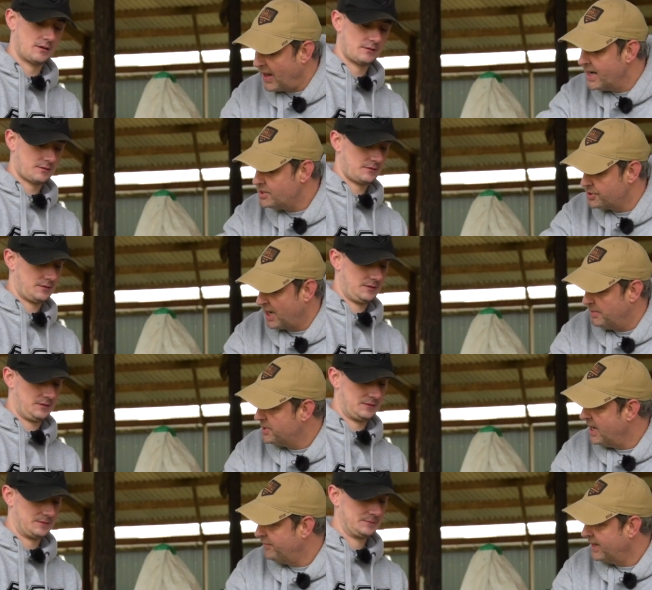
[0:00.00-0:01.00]
Speaker 1: that is the same as
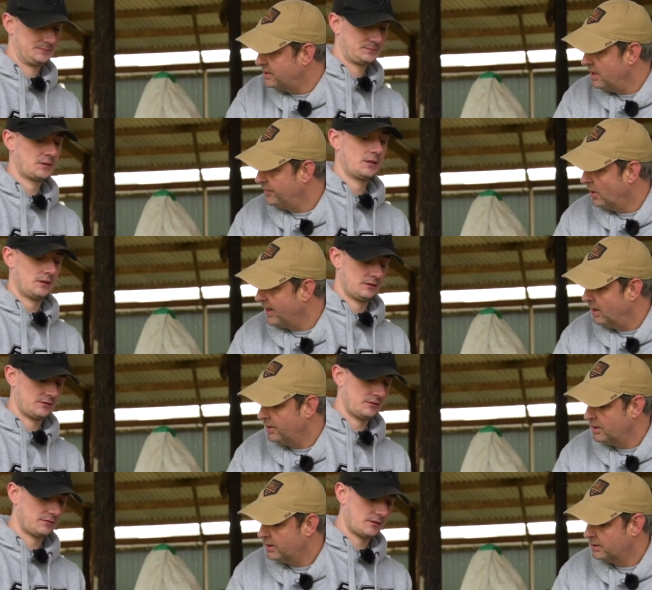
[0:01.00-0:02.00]
the FX. So they've got that. It
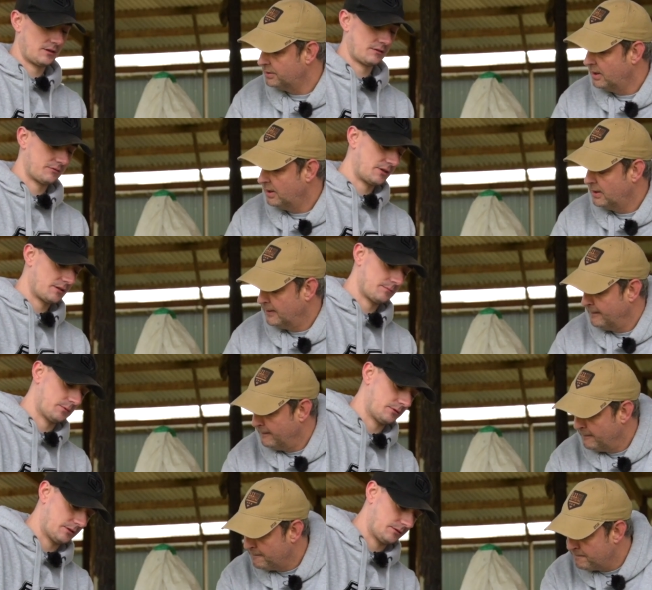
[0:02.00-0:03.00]
is. They have that,
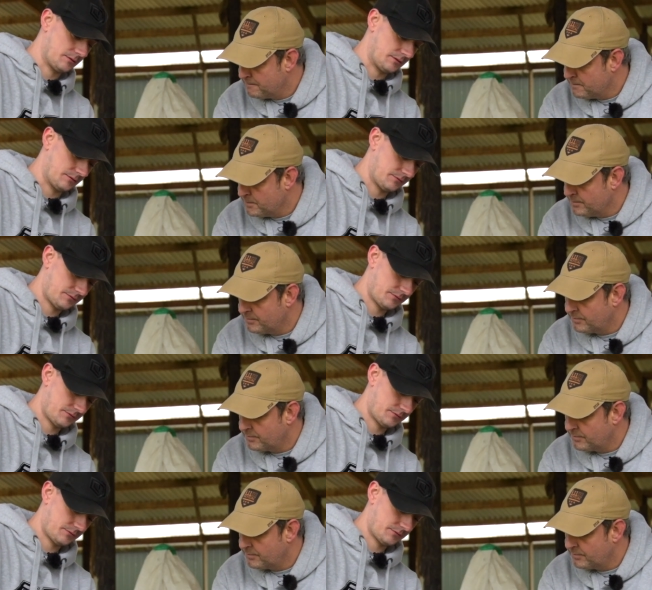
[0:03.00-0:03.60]
but they don't have